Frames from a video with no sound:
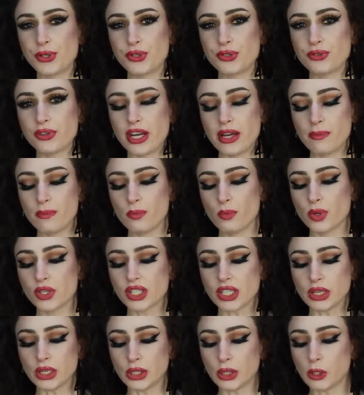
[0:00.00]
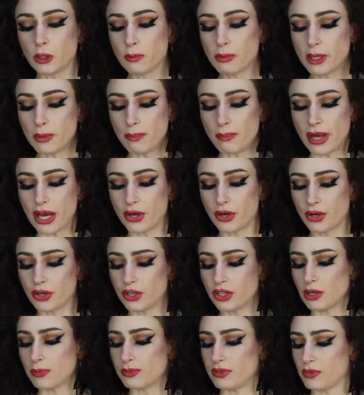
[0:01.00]
trim was a little bit better
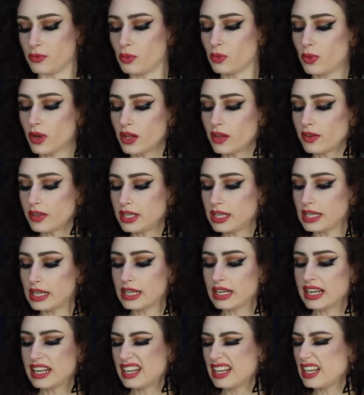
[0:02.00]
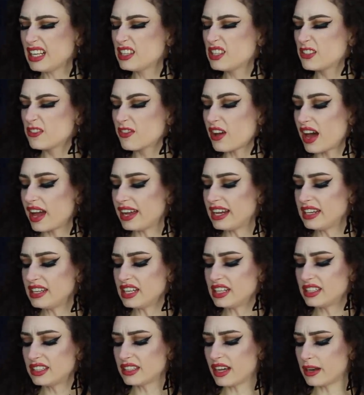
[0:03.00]
in terms of quality. It's fine,
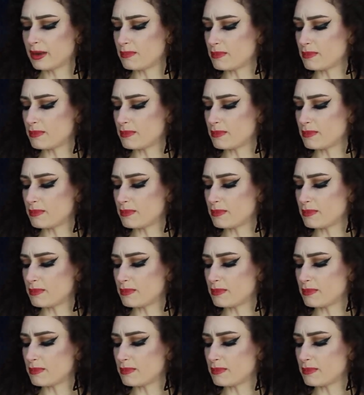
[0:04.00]
it's not